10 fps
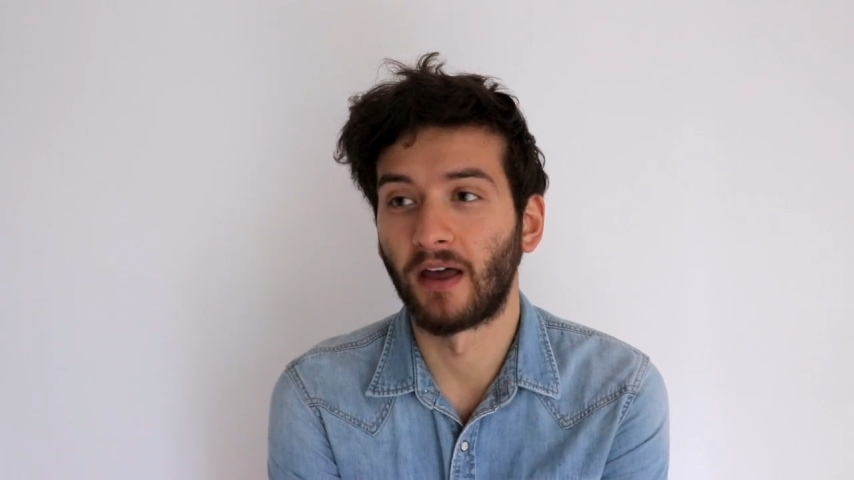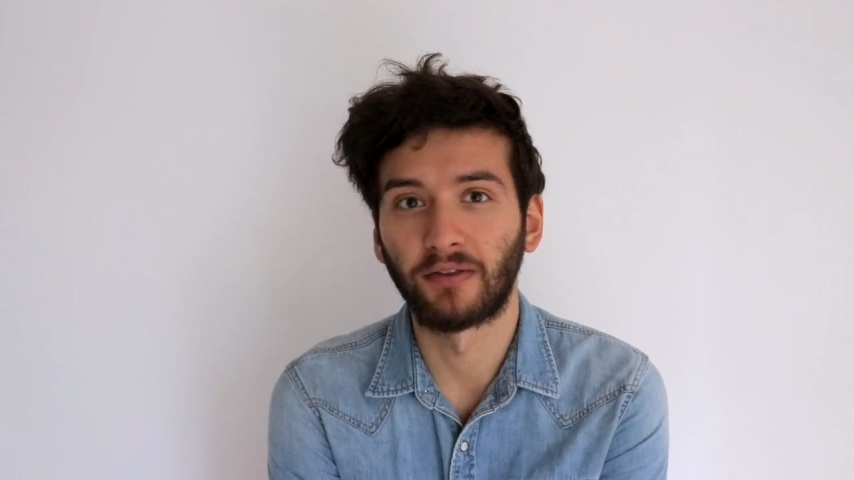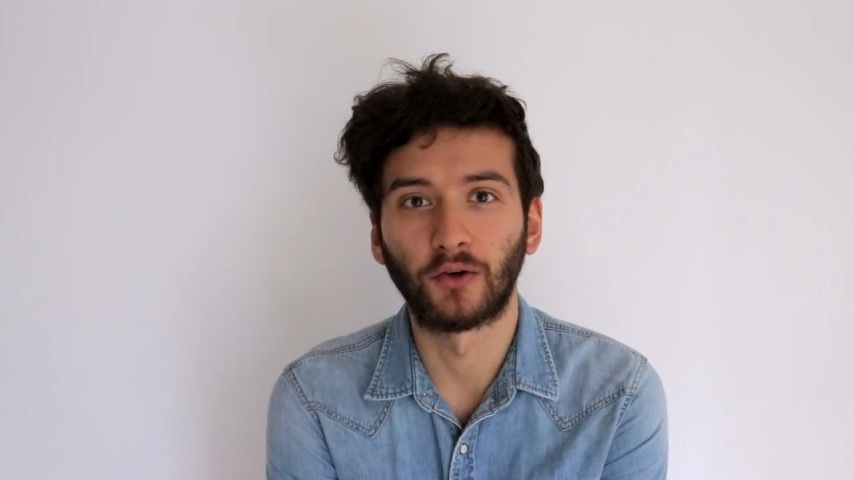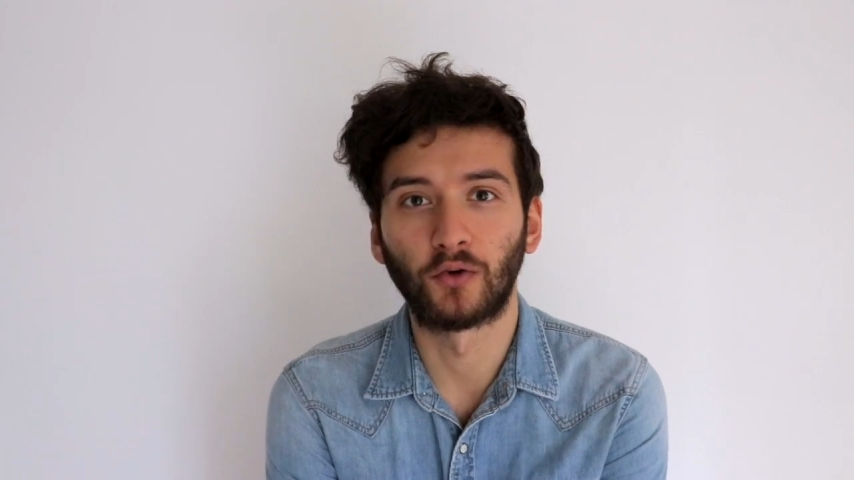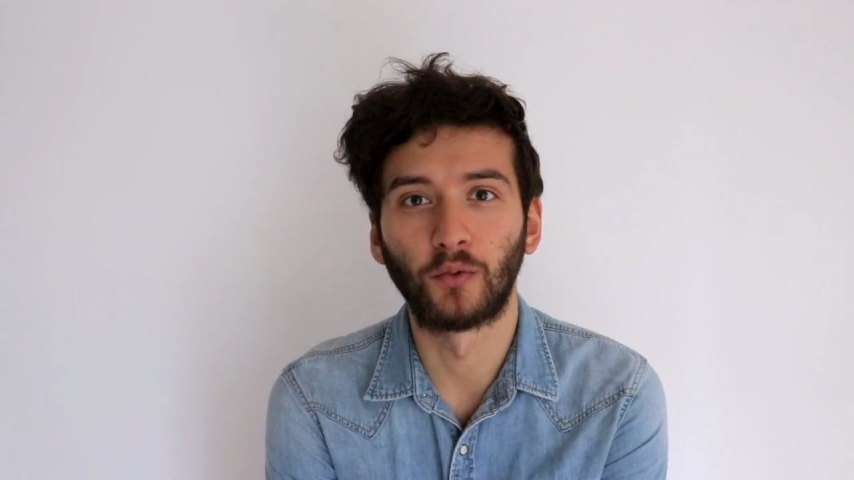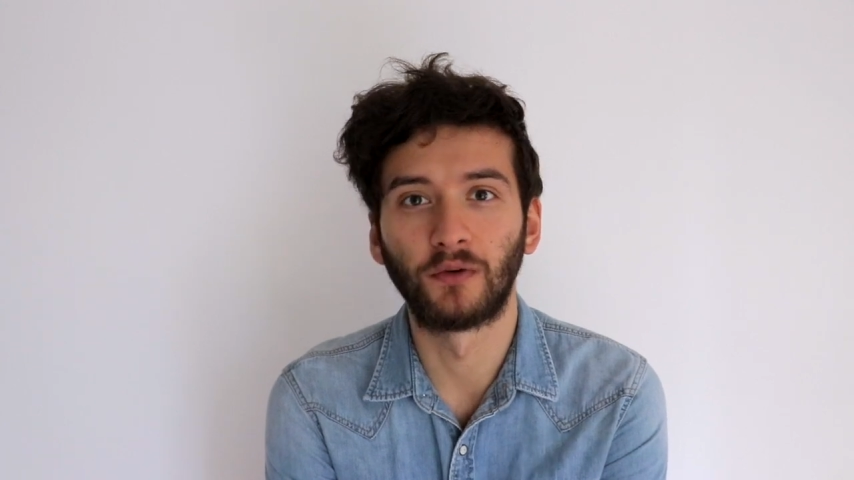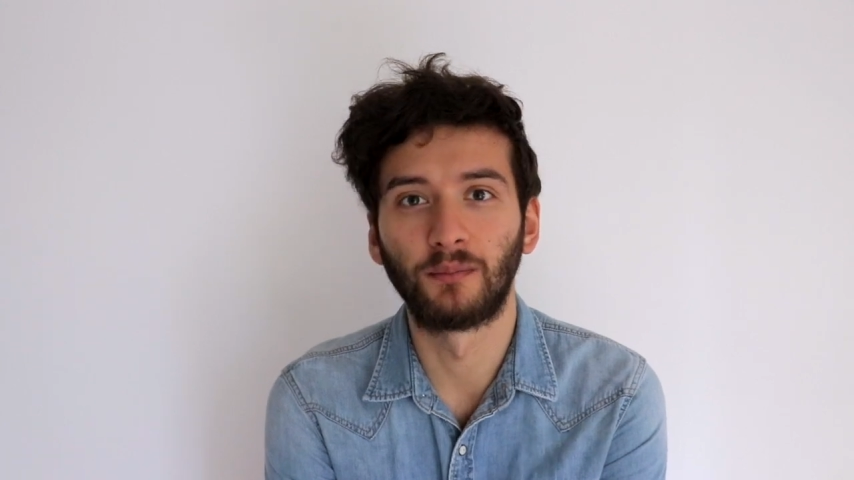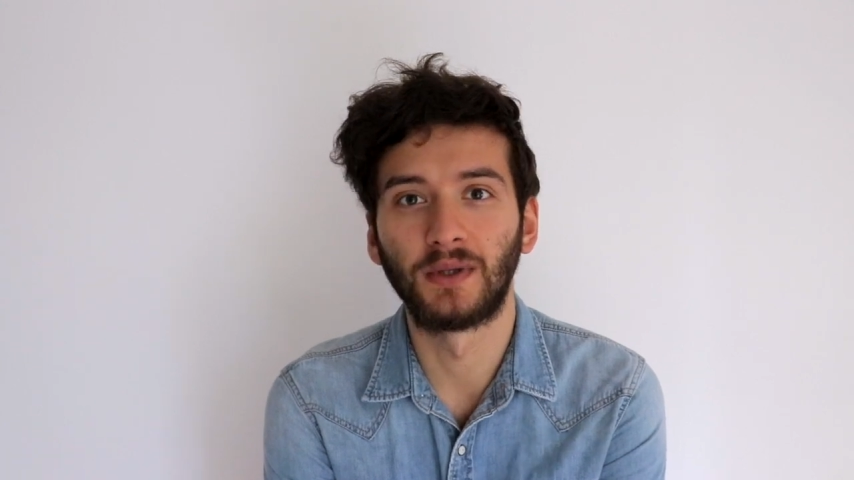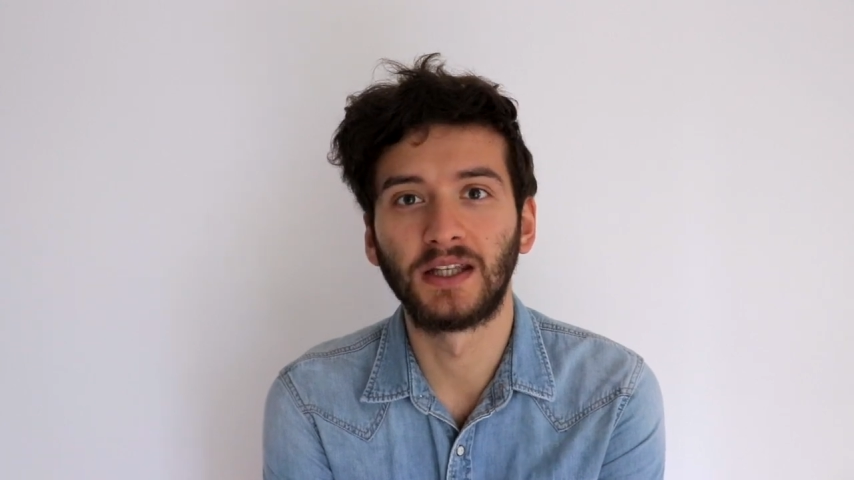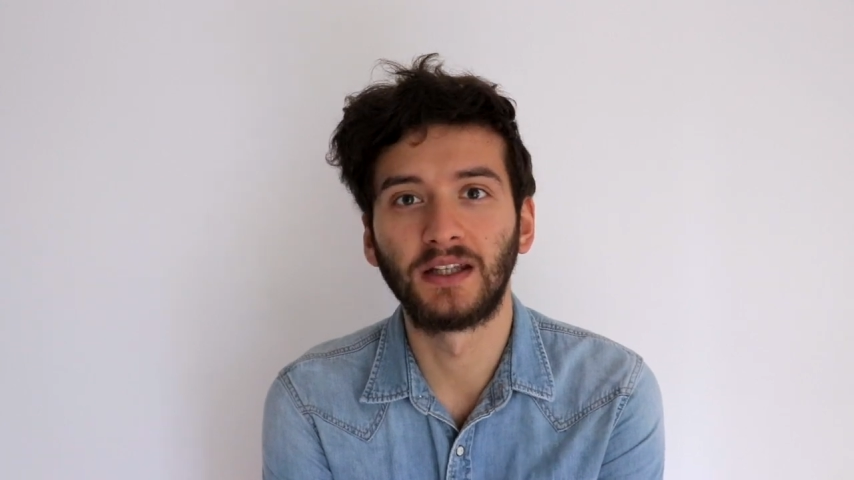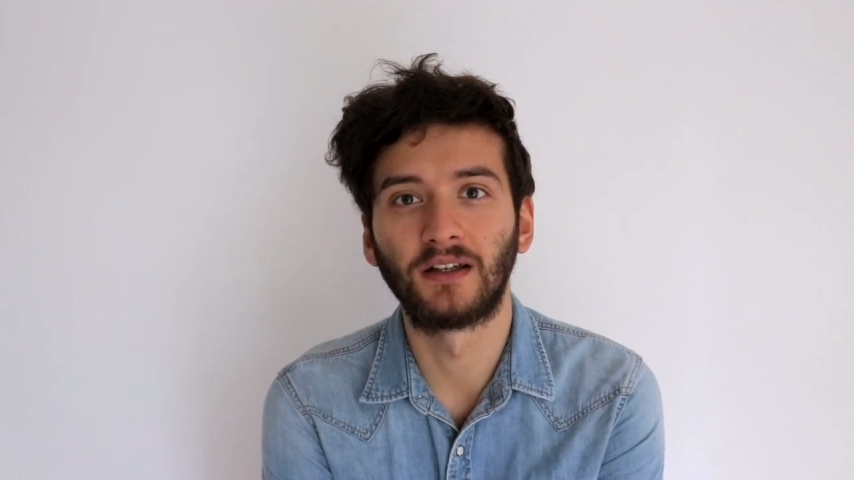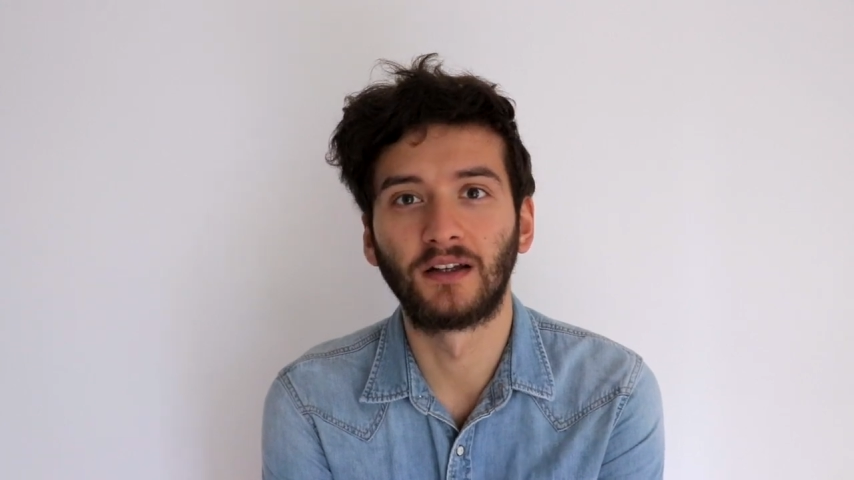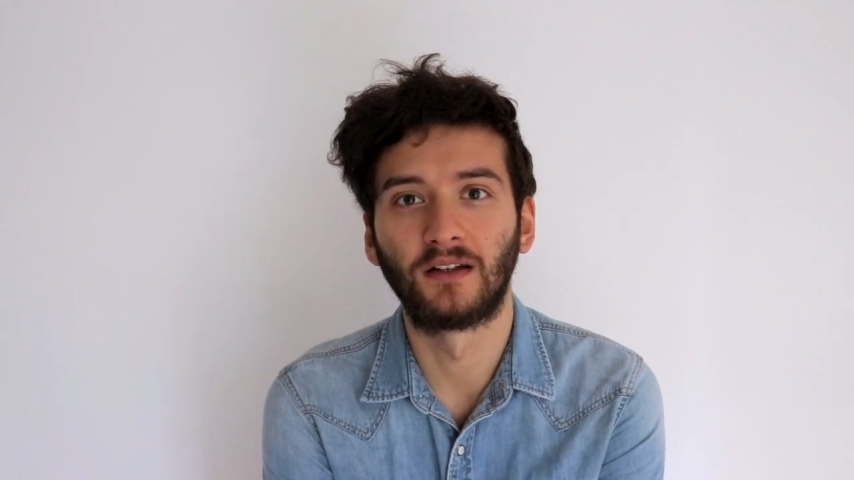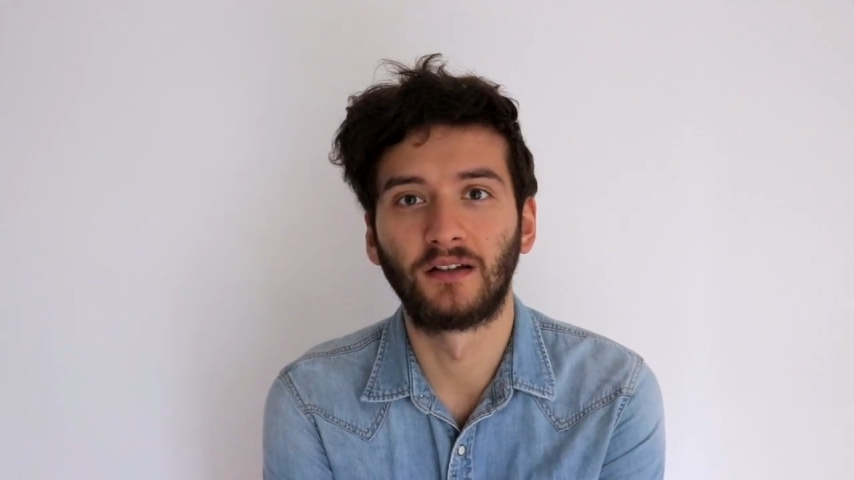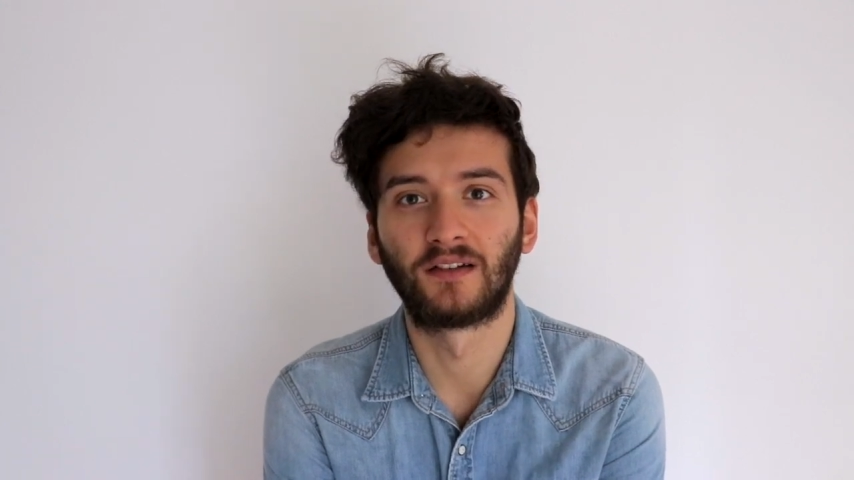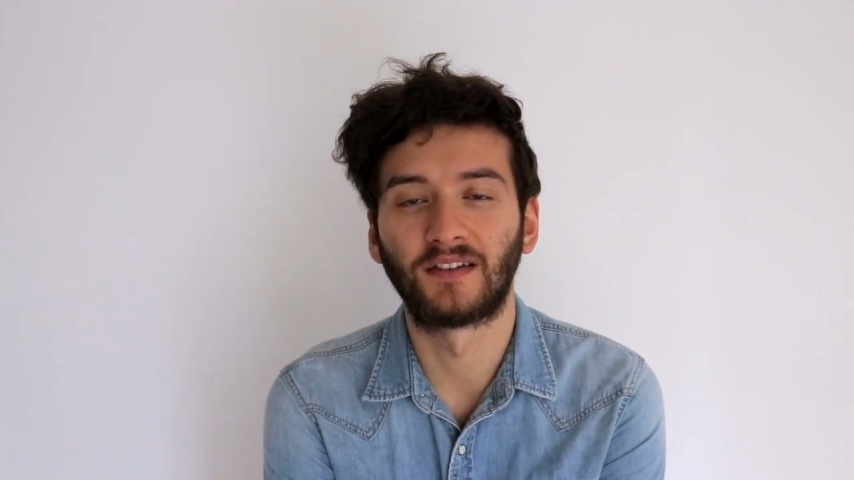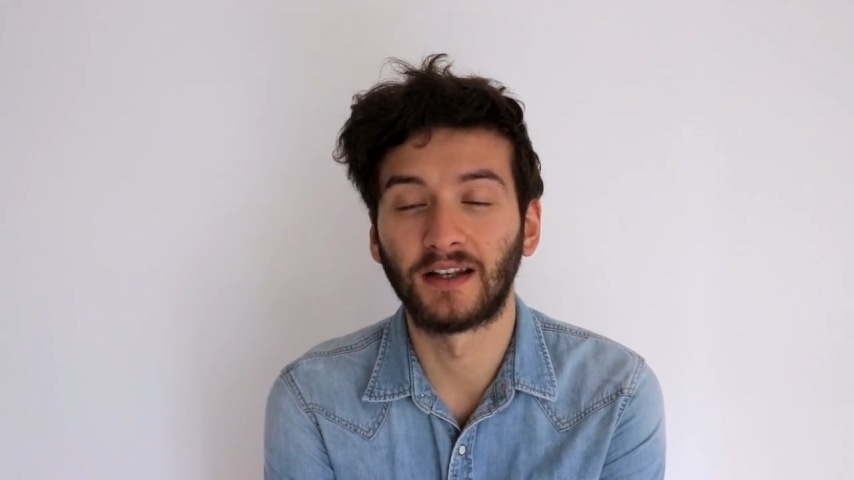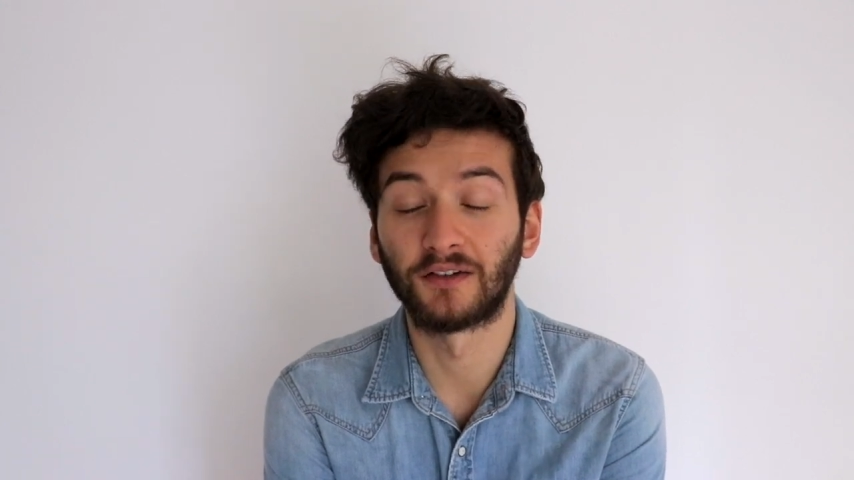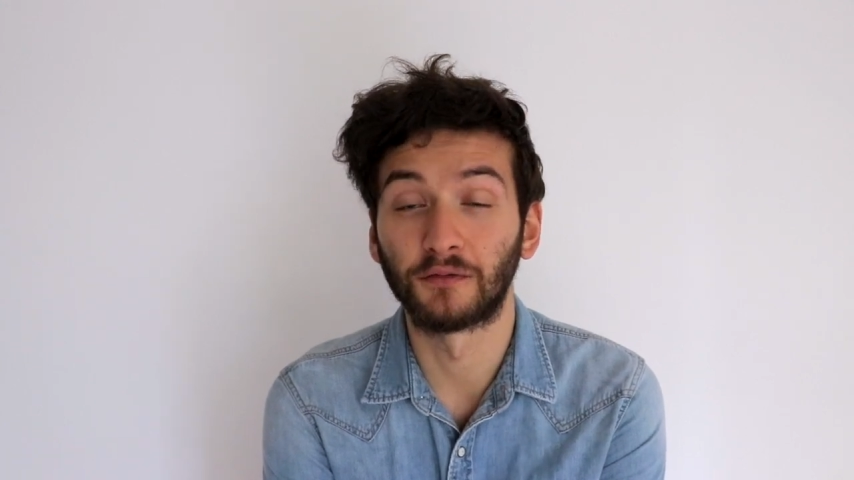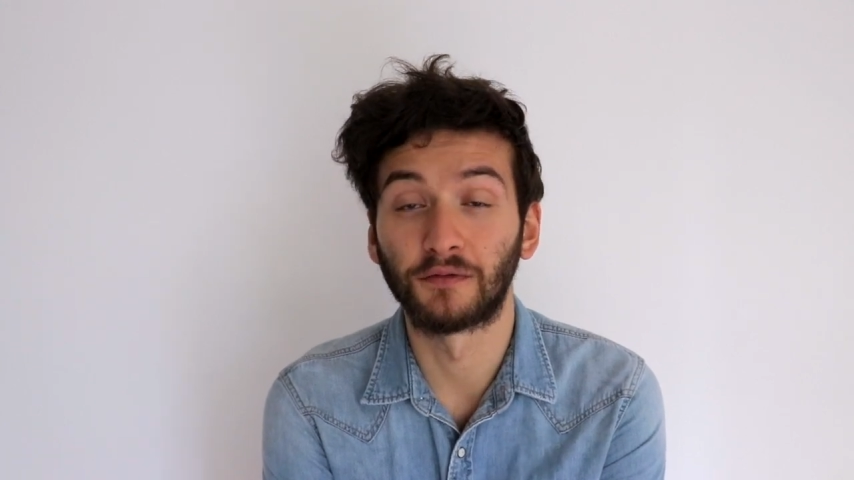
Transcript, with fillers: ethical with me and standing